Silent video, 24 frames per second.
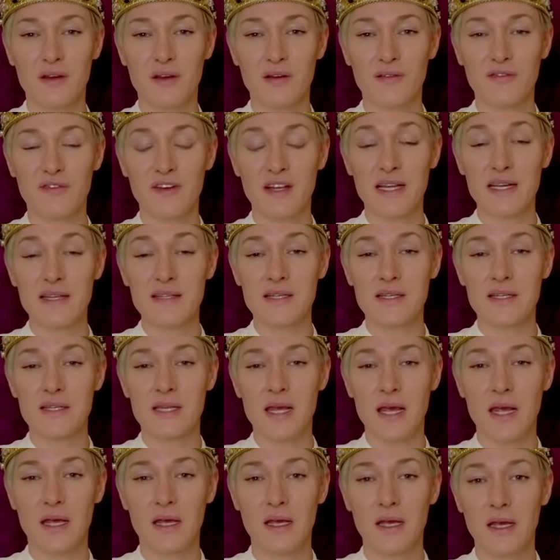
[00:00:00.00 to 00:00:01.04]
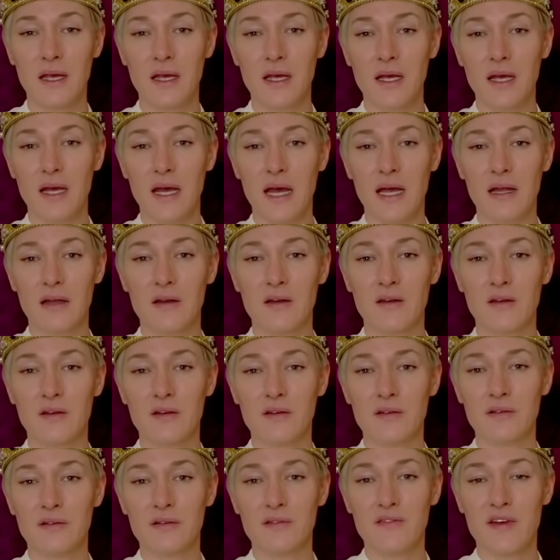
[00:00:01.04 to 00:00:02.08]
felicity and
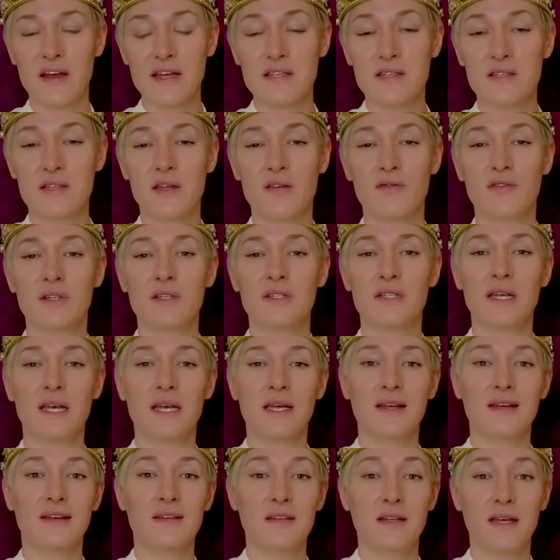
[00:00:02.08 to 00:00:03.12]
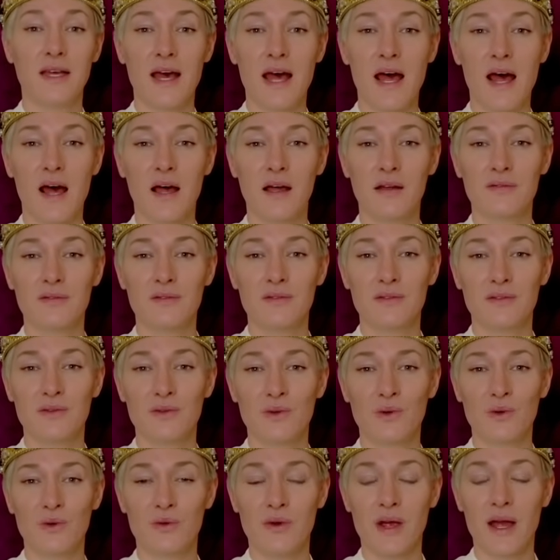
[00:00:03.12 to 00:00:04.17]
festivity in the air
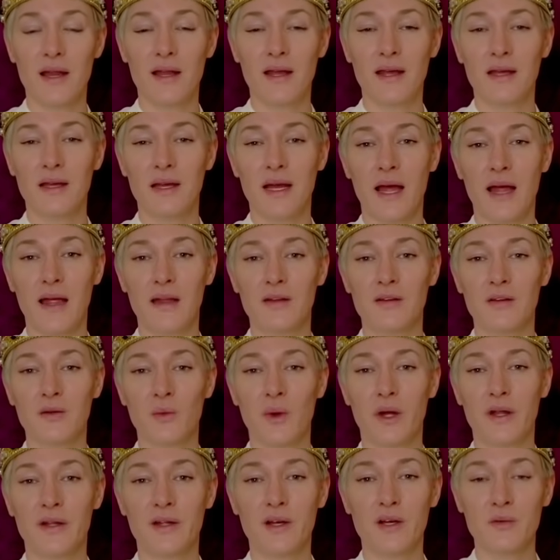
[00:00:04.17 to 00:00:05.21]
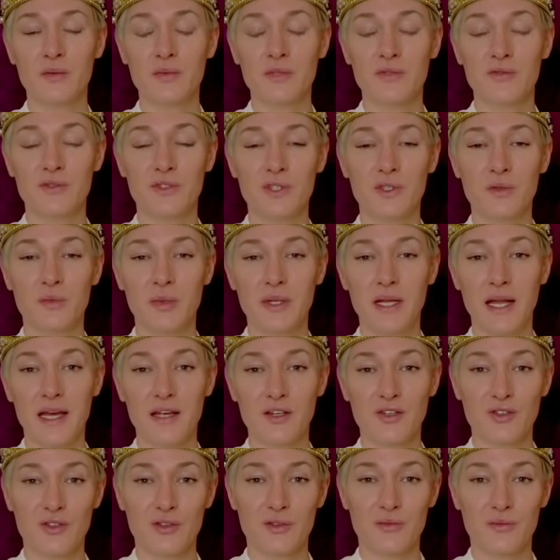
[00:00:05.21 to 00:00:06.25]
already, and one hopes of
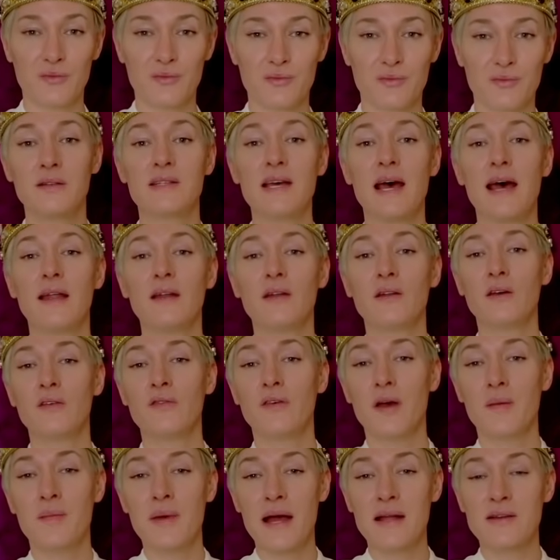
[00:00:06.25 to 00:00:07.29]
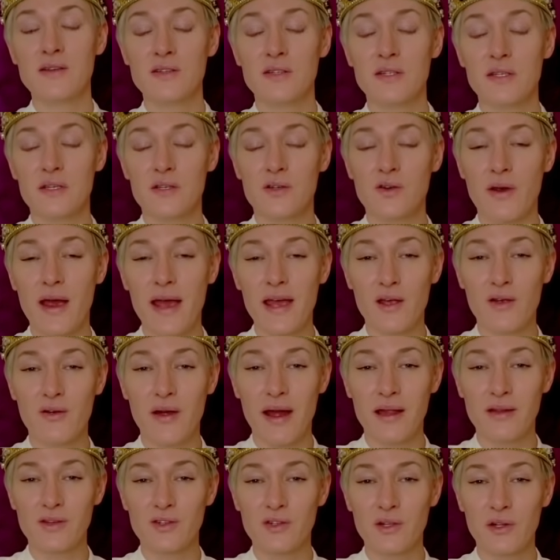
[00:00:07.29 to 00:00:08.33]
jubilation. 10 of Her Majesty's
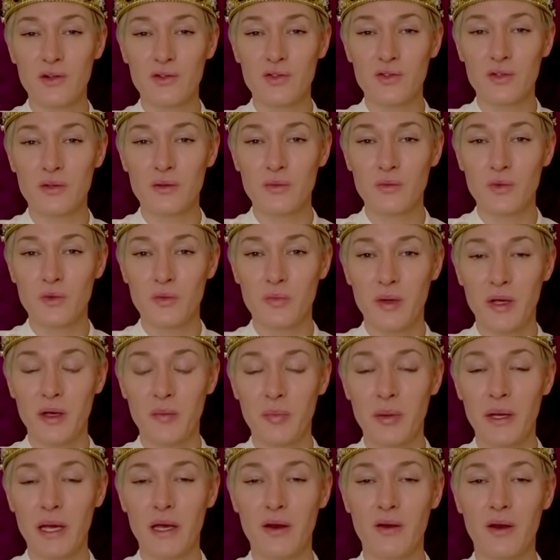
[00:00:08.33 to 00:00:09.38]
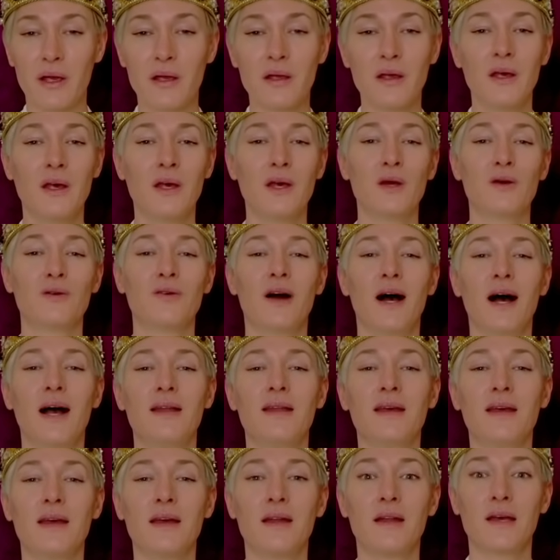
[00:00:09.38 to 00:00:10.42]
great-grandchildren will be appearing,
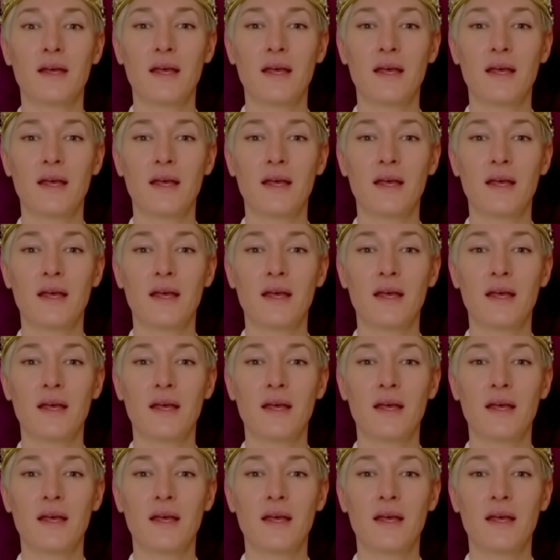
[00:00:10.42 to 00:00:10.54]
riding in a